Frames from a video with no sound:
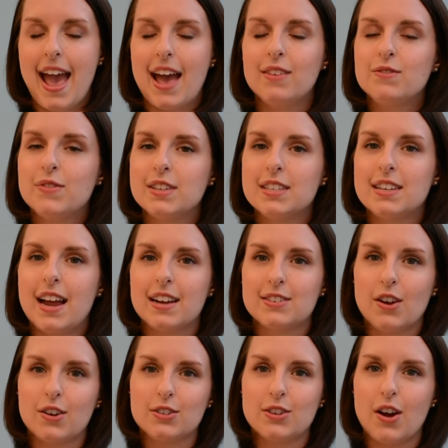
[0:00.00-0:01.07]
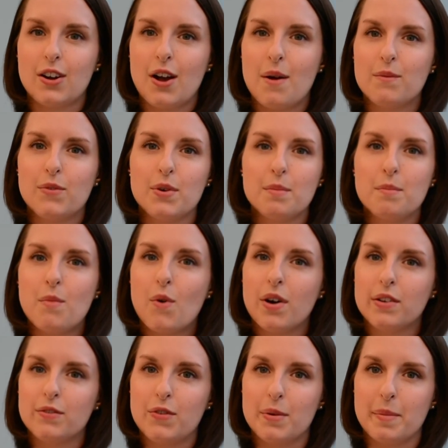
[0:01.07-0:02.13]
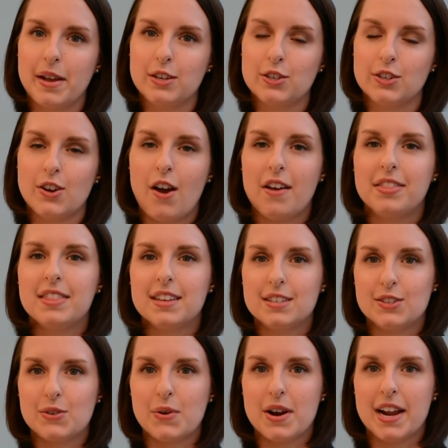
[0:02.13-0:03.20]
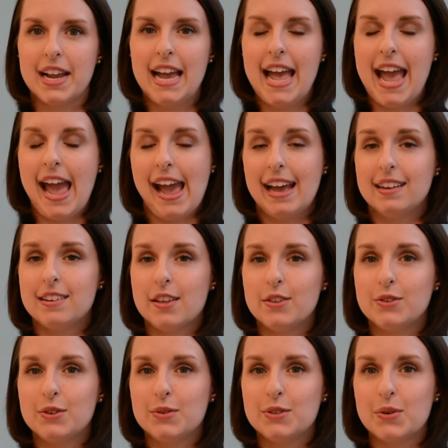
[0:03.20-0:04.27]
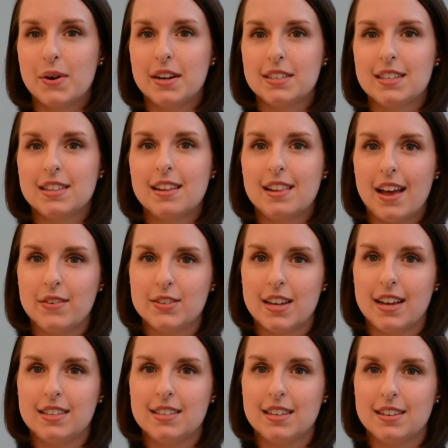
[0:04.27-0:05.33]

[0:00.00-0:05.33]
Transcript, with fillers: and visit xtalks.com for more information on this story and other new stories in the life science